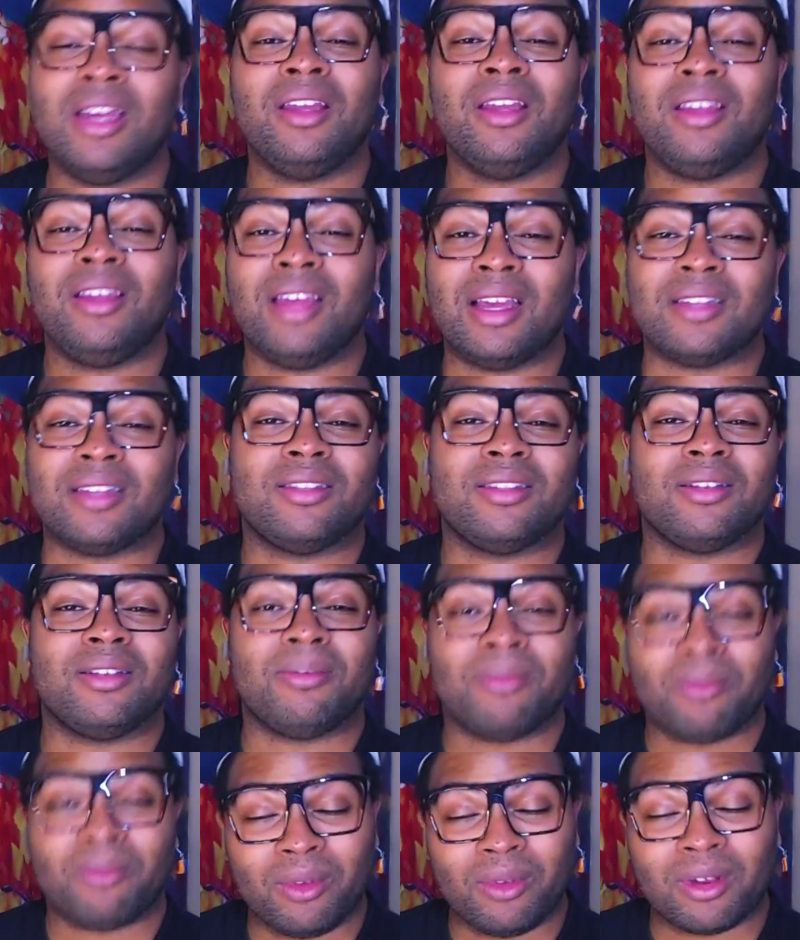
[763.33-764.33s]
Yes, there
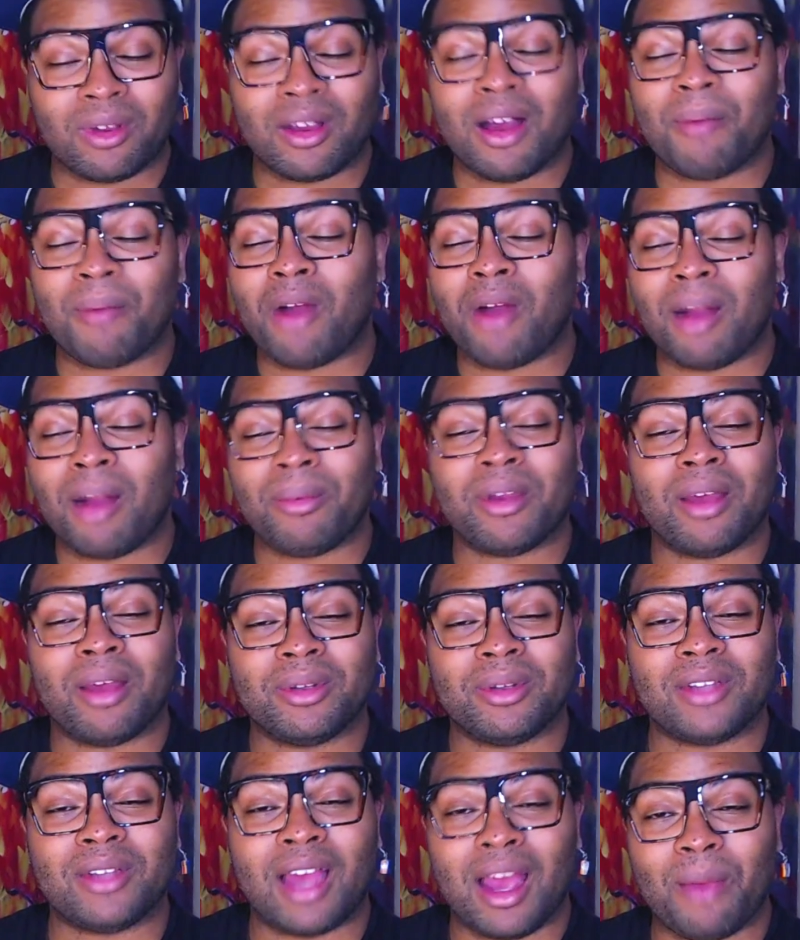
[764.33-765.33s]
will probably come a
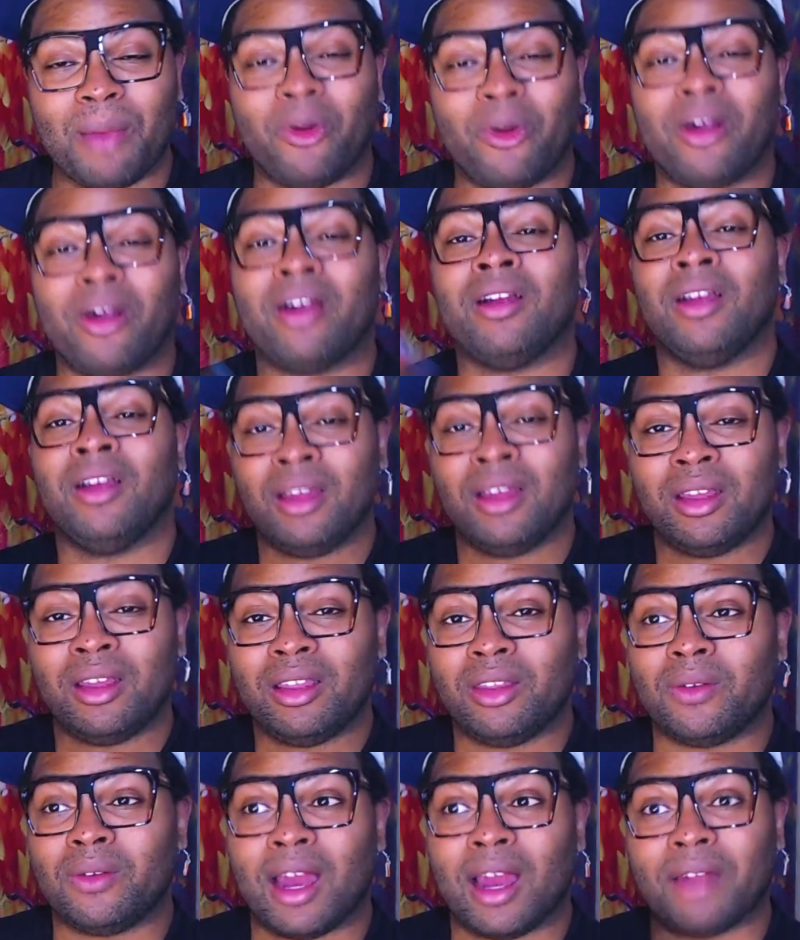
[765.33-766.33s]
time where
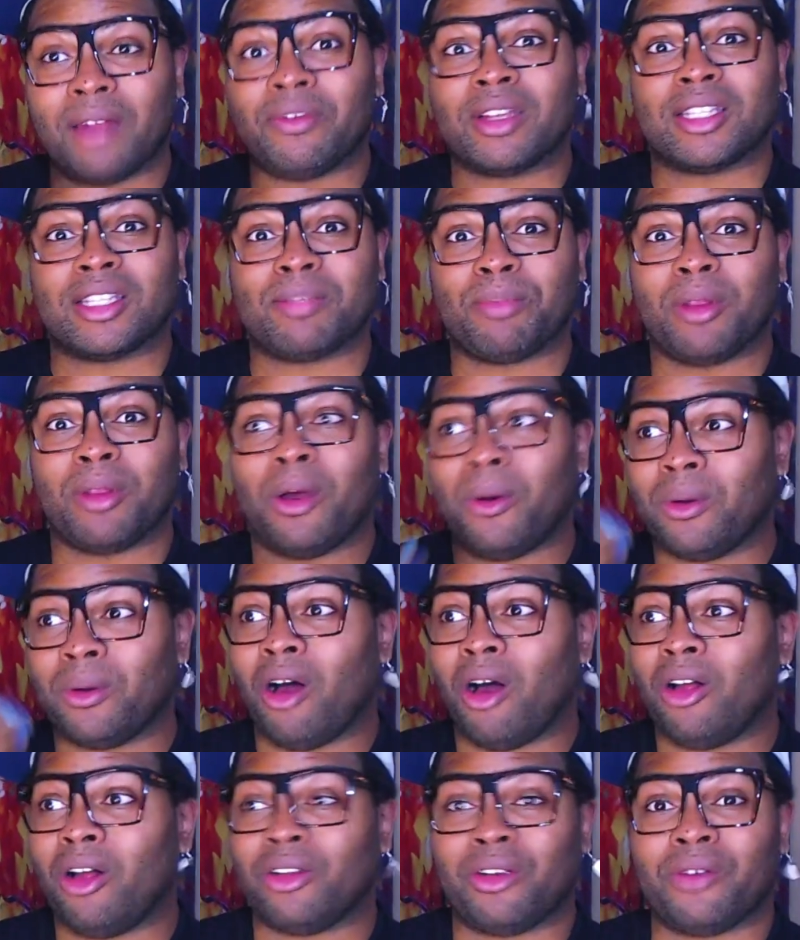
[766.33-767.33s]
you kind of explode,
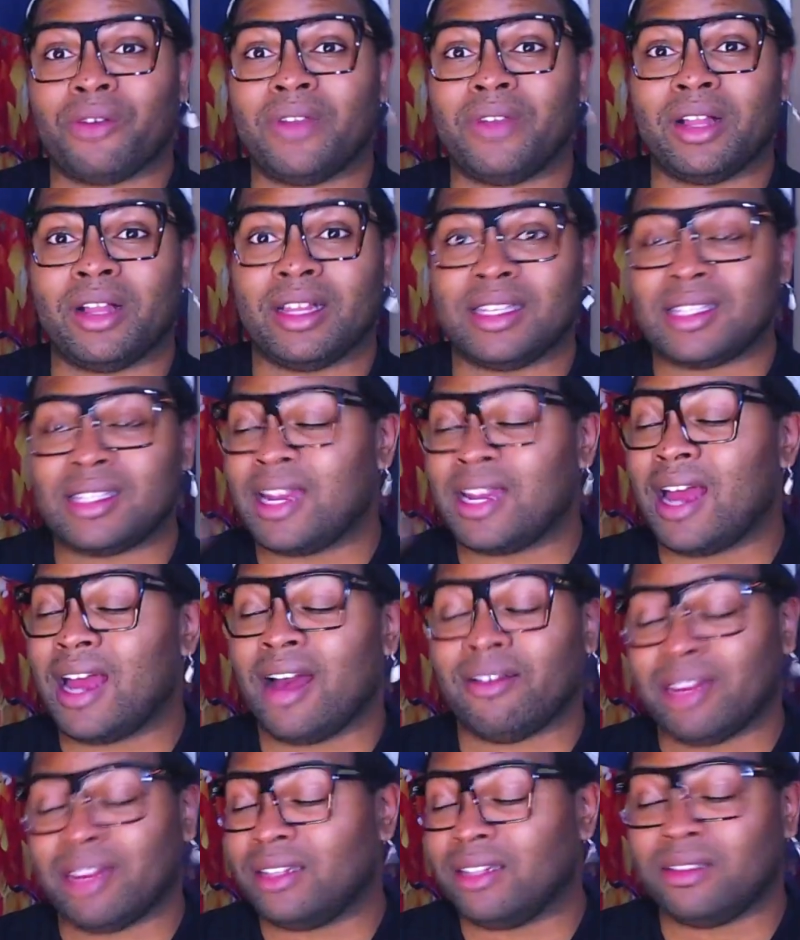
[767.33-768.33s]
all your feelings get
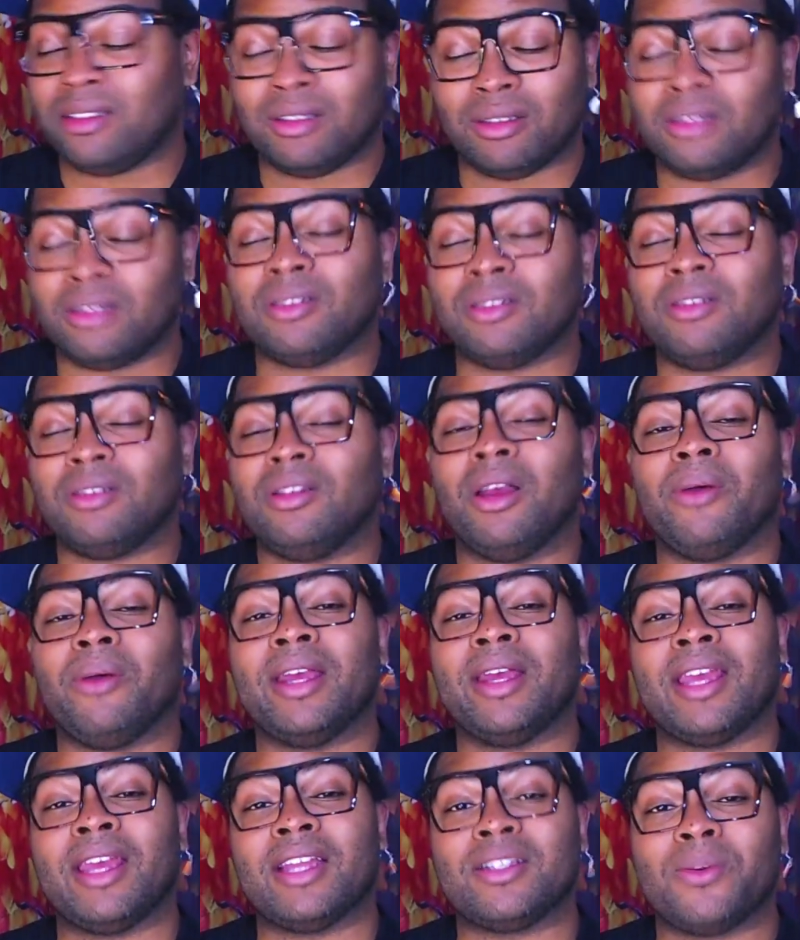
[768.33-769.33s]
out, and you know,
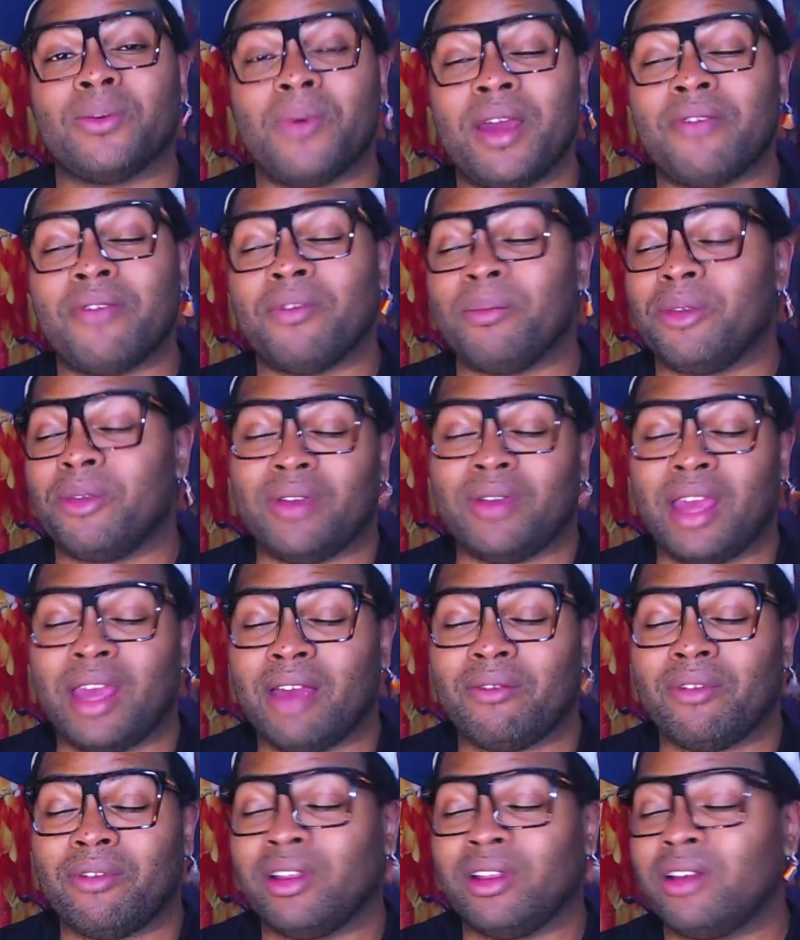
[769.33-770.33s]
it gets away from you. You can't
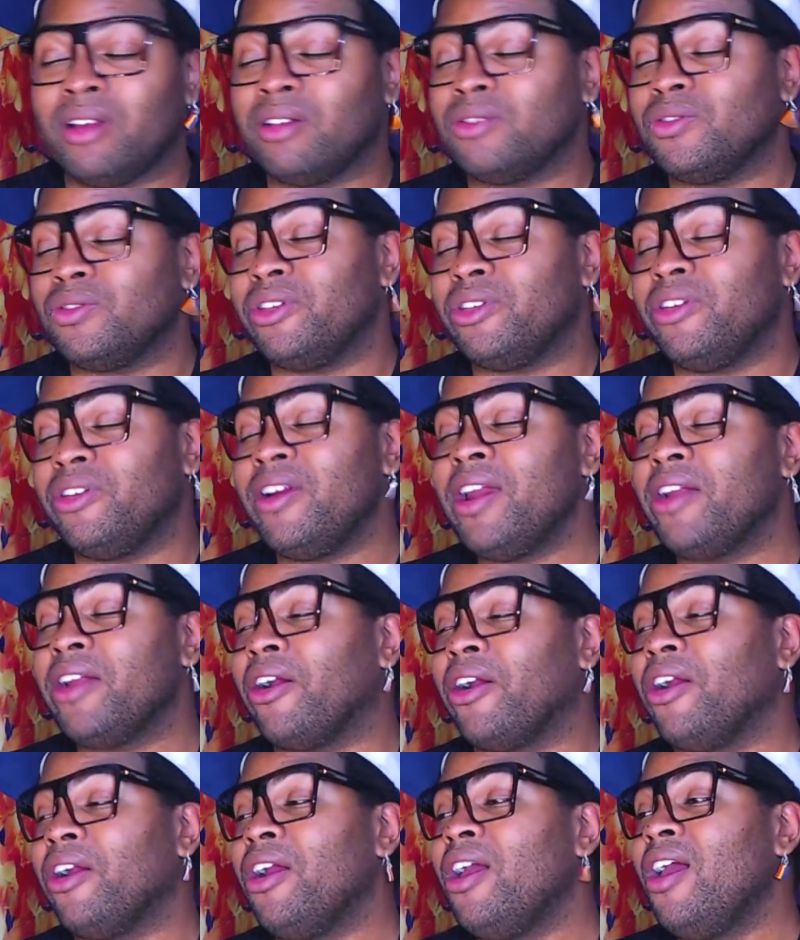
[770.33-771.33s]
really control your anger.